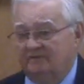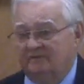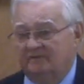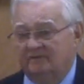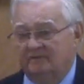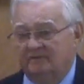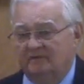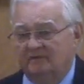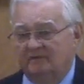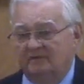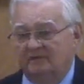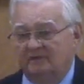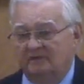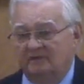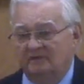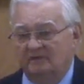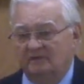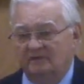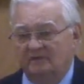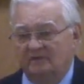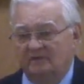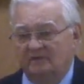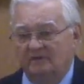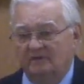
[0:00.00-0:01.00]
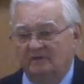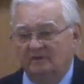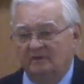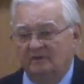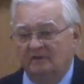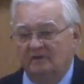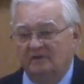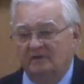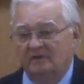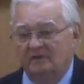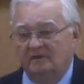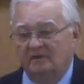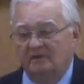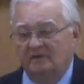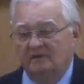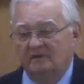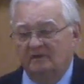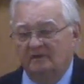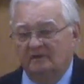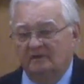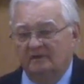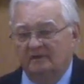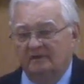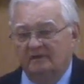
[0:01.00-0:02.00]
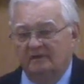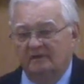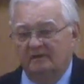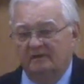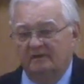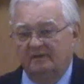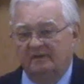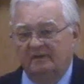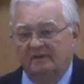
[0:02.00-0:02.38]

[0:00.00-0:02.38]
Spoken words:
[no speech]